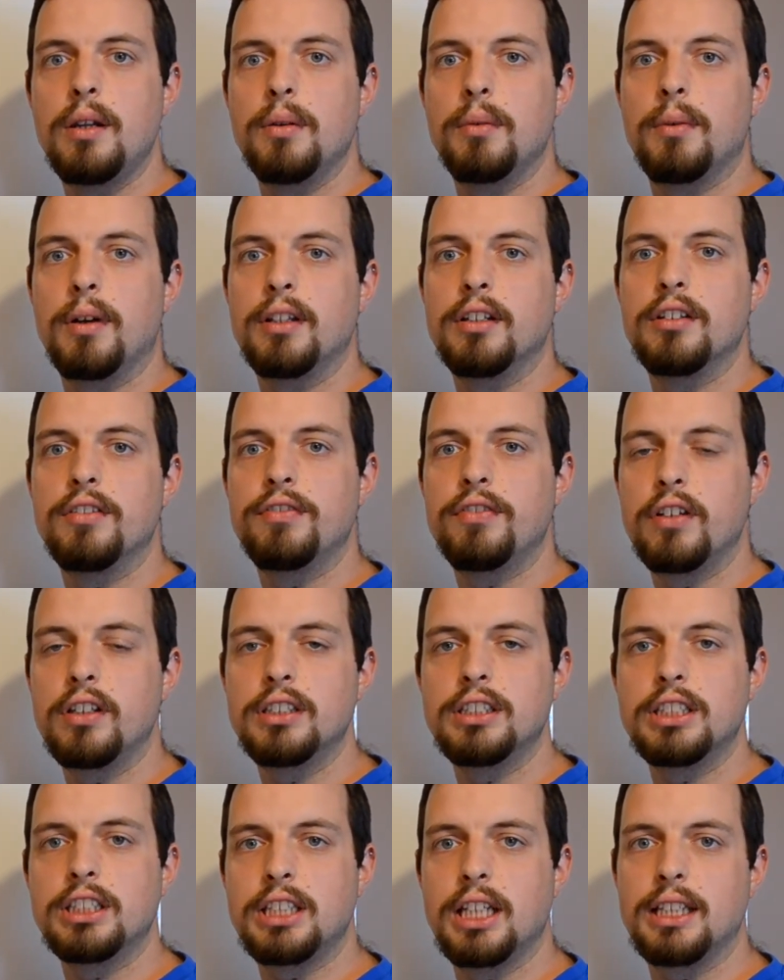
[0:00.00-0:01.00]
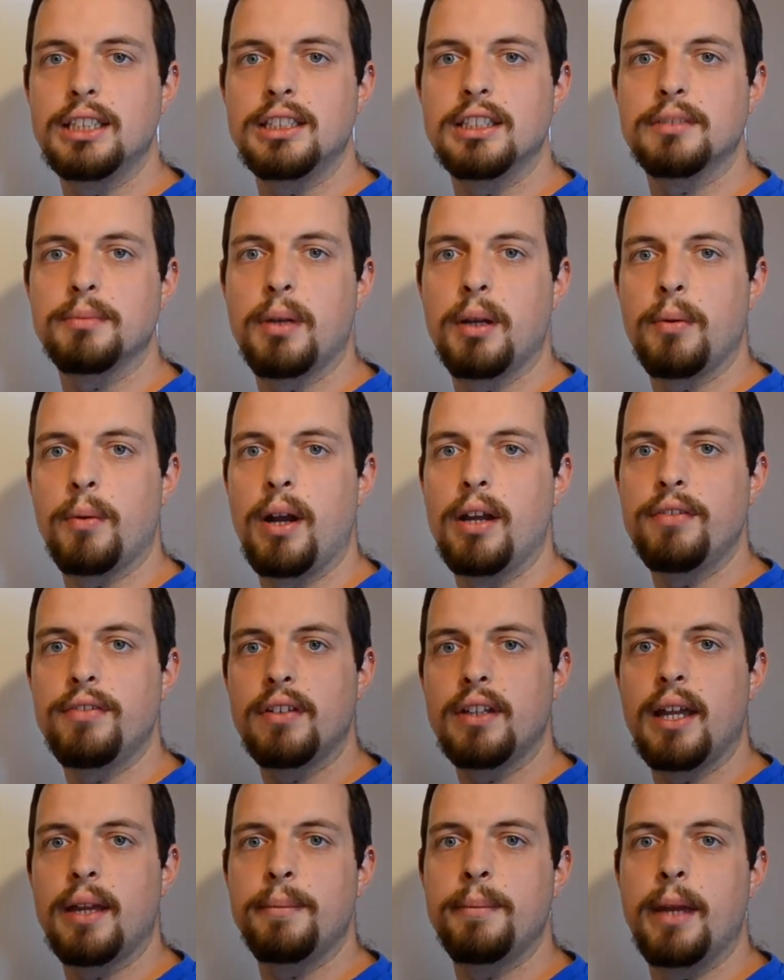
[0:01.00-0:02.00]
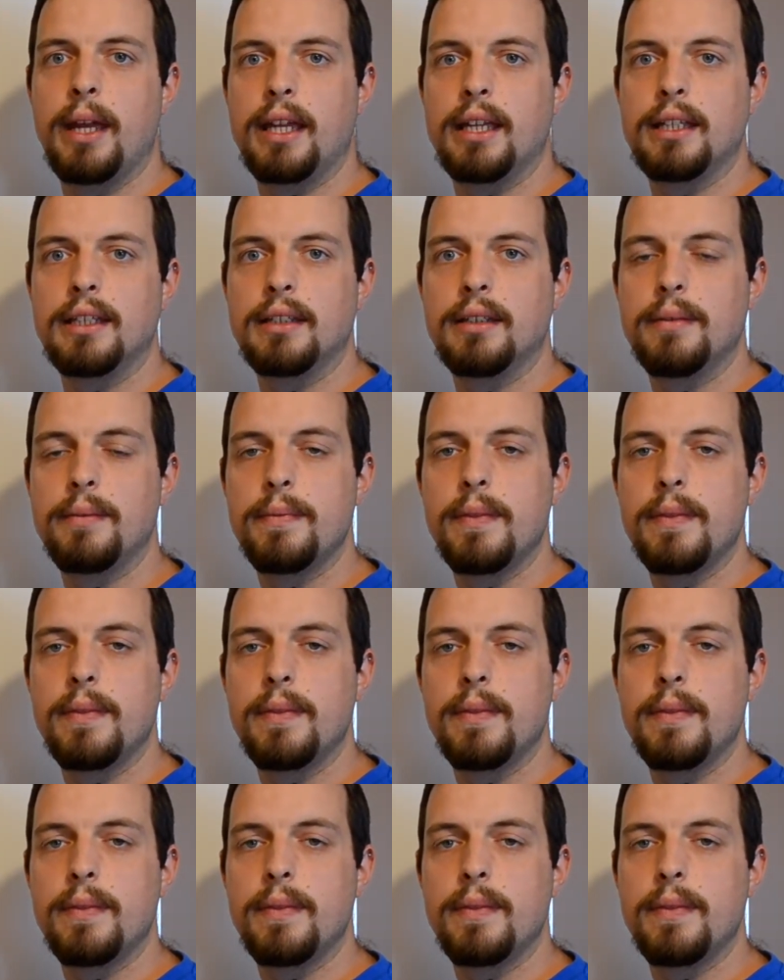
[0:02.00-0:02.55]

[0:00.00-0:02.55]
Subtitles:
one of the first changes my wife and I made